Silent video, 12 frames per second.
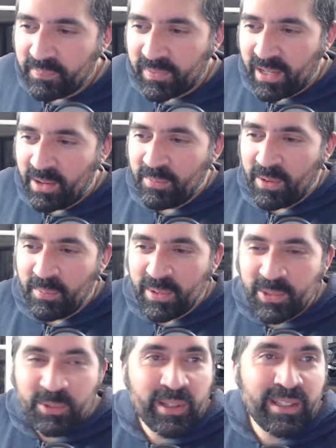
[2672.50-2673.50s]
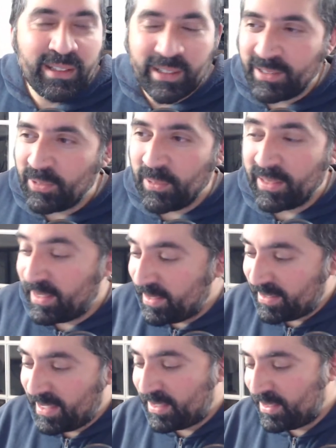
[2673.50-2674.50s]
I'm enjoying like doing this
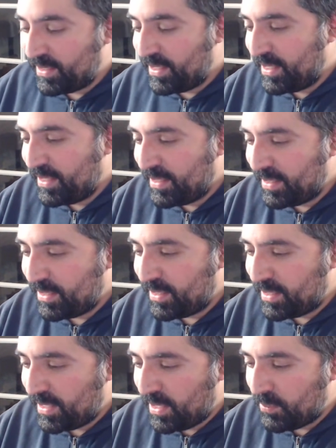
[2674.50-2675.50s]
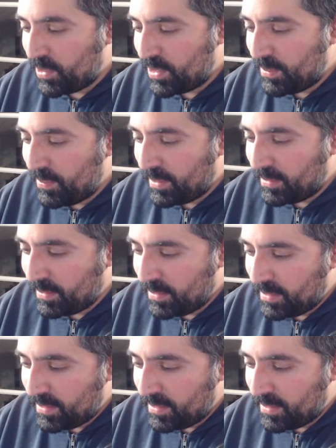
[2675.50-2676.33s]
actually, getting my shipping done.